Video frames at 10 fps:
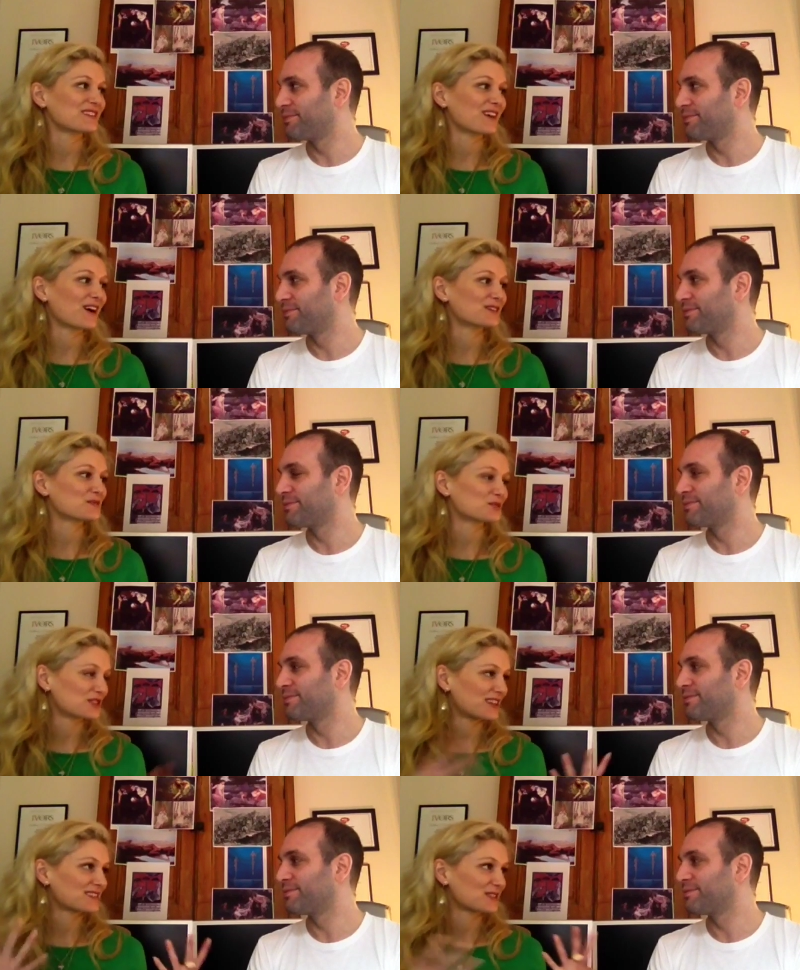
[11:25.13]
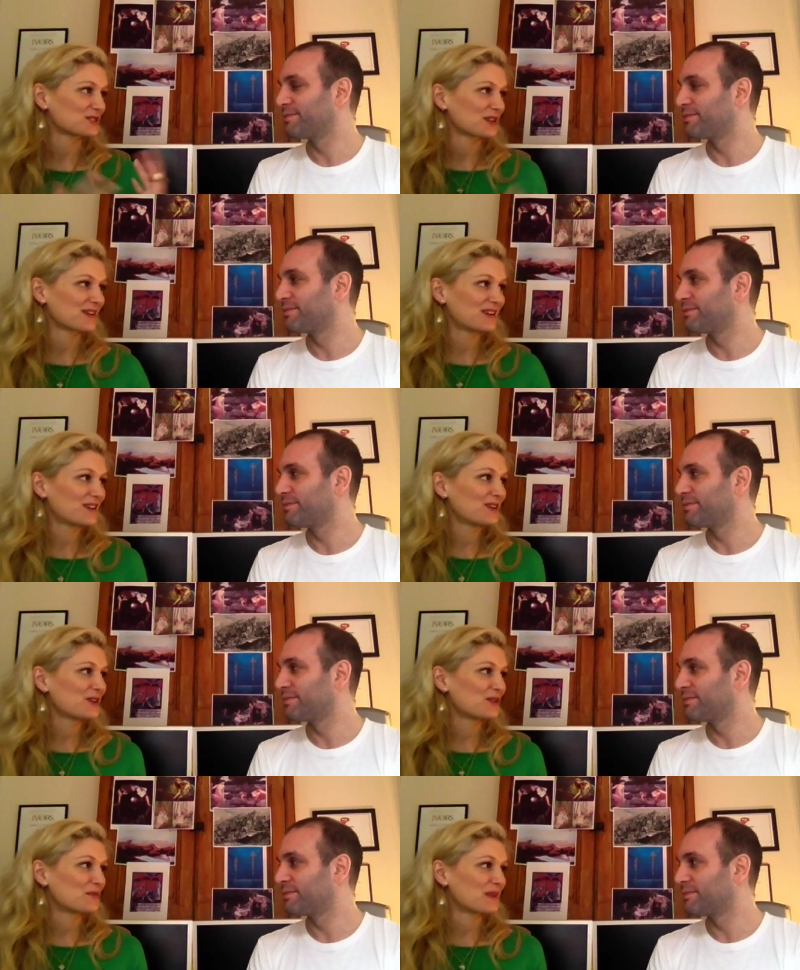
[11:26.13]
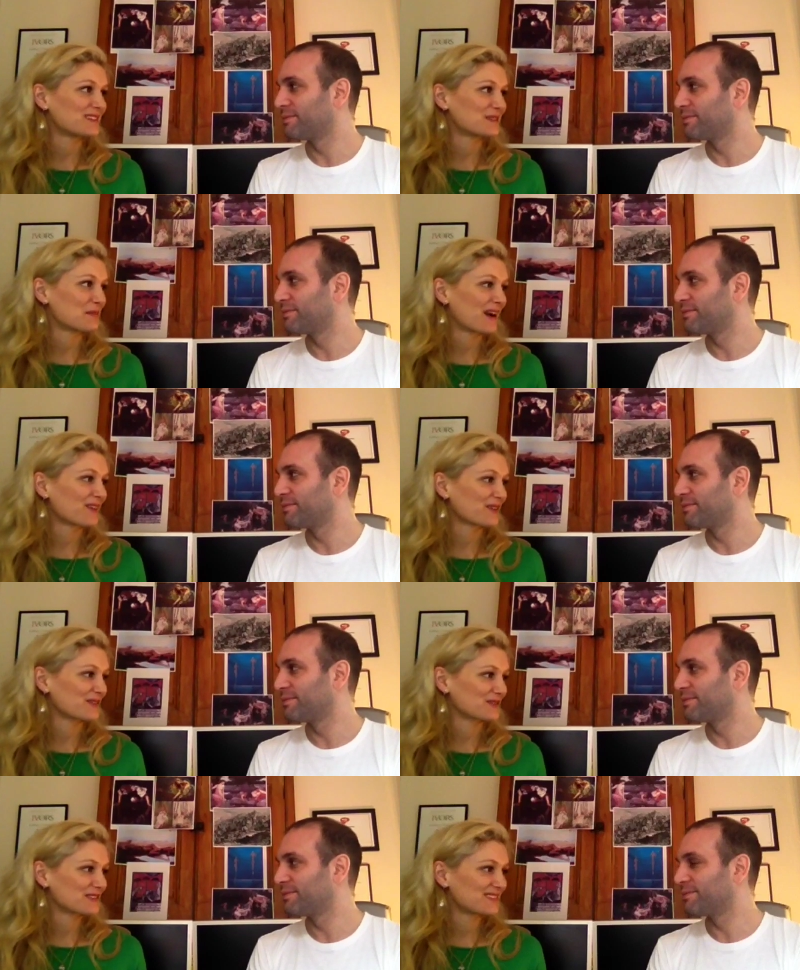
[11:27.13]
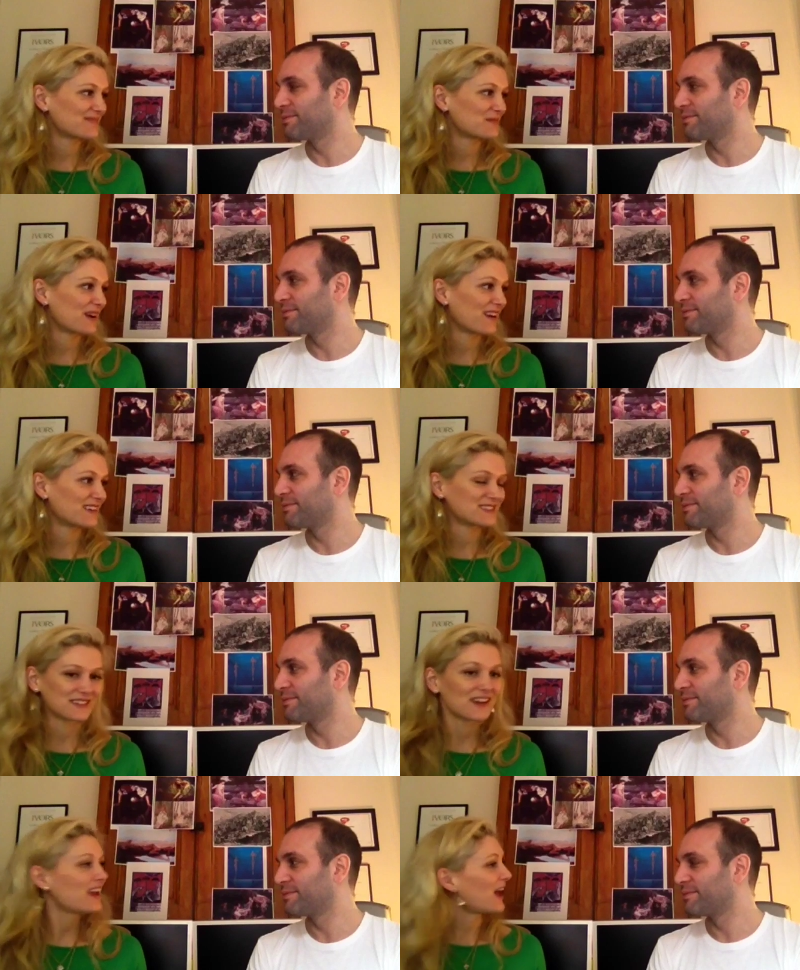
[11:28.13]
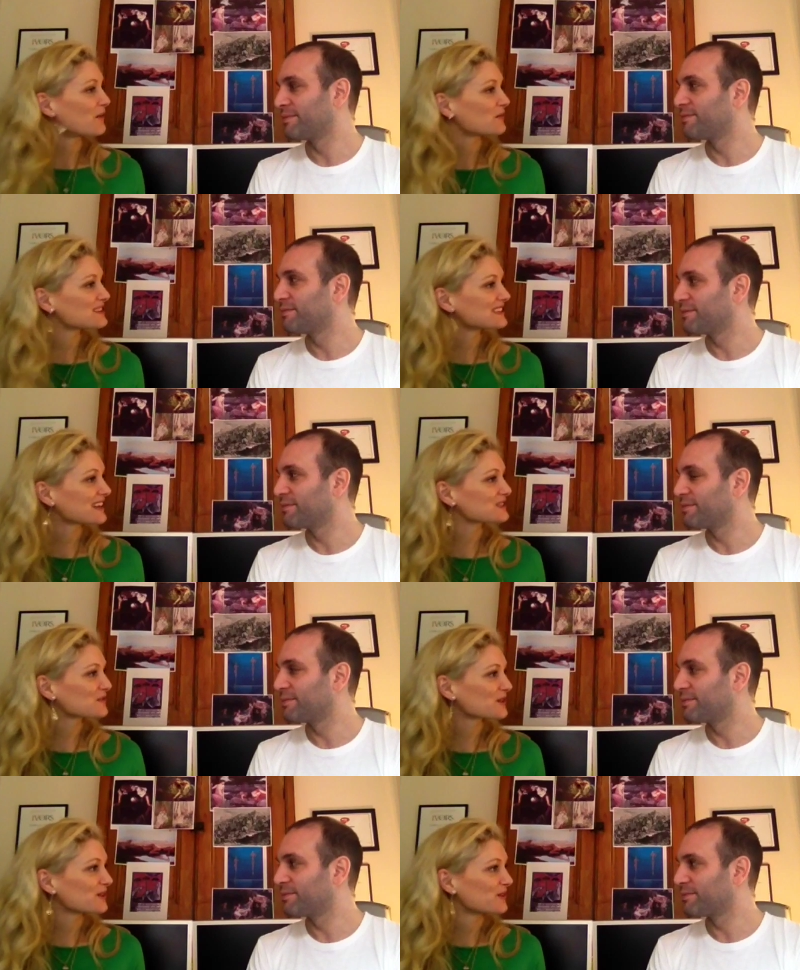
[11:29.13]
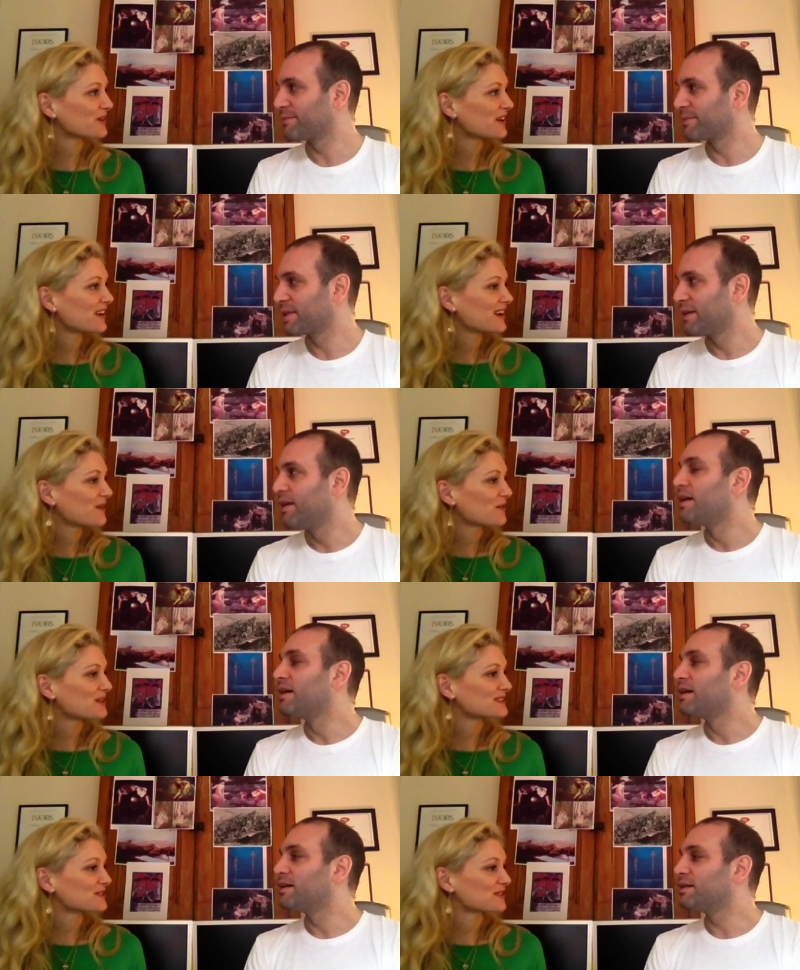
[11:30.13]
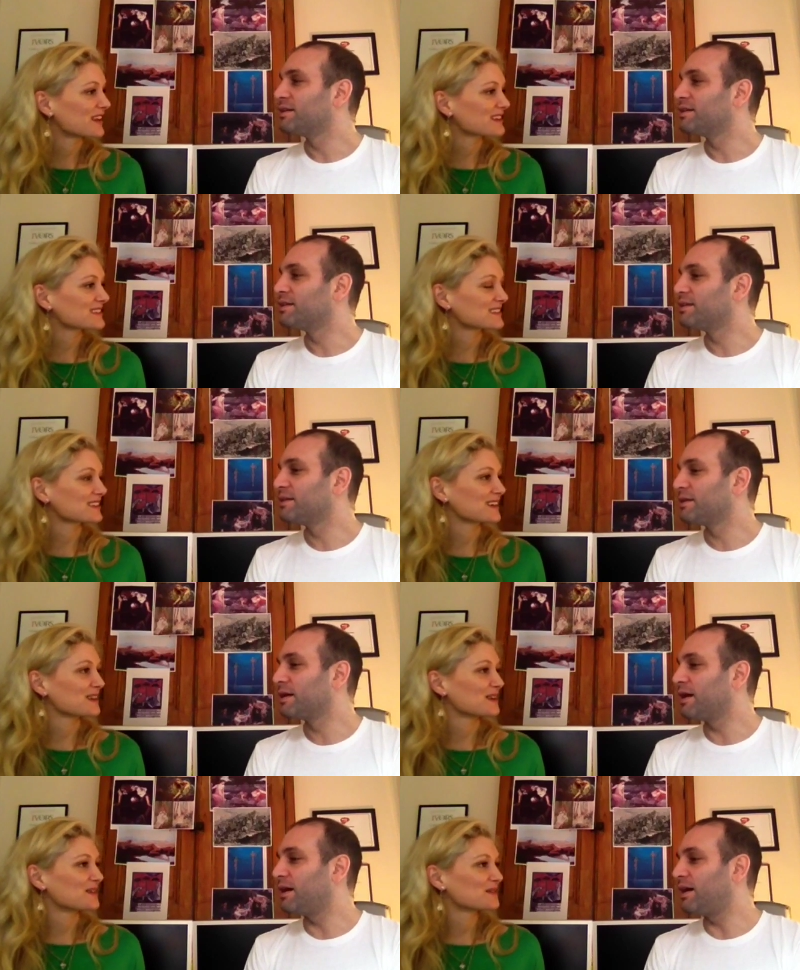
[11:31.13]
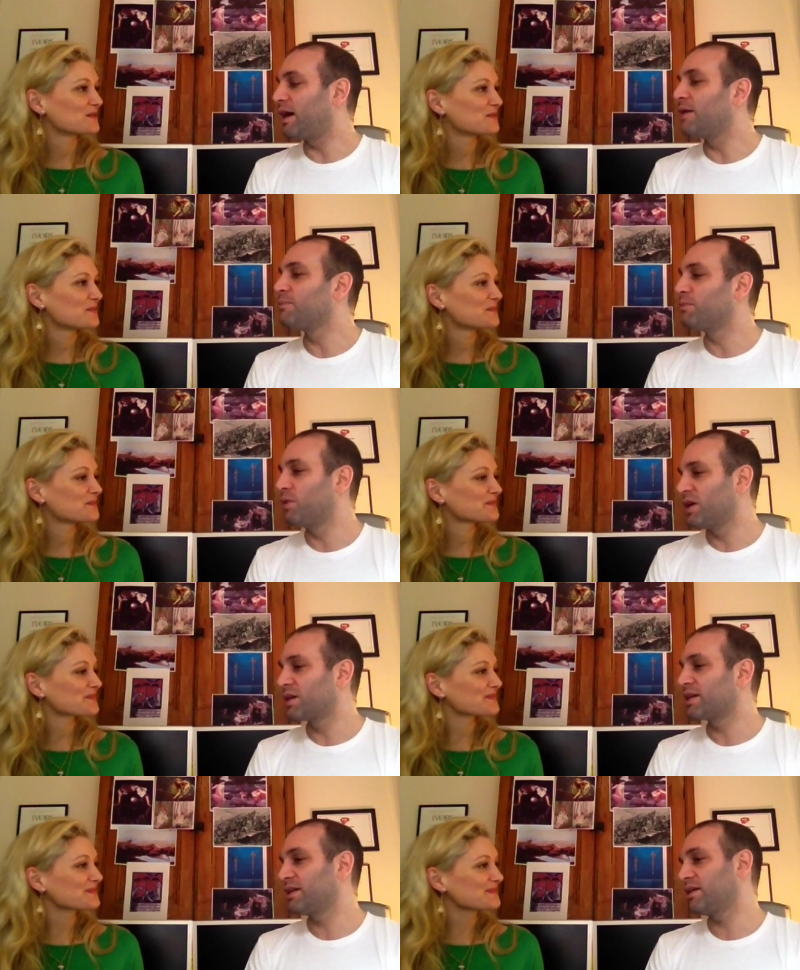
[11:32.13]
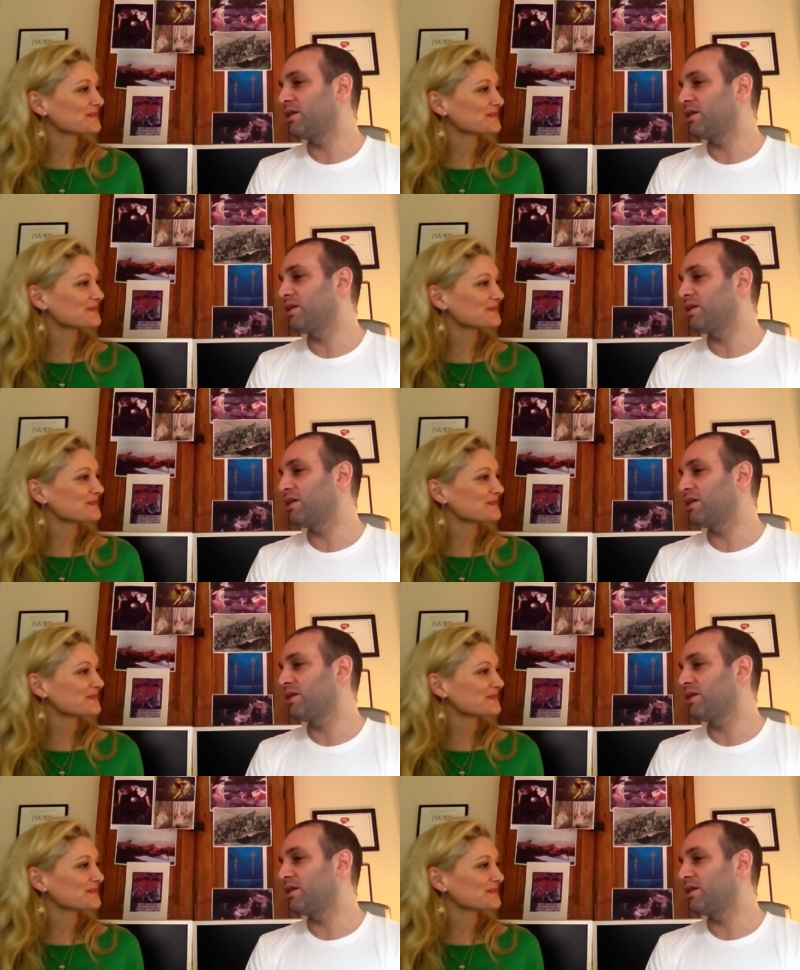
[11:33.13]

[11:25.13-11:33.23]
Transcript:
Speaker 1: in the arts when she has such a you know amazing background behind her. And what's next for you? What is your next exciting?
Speaker 2: I'm working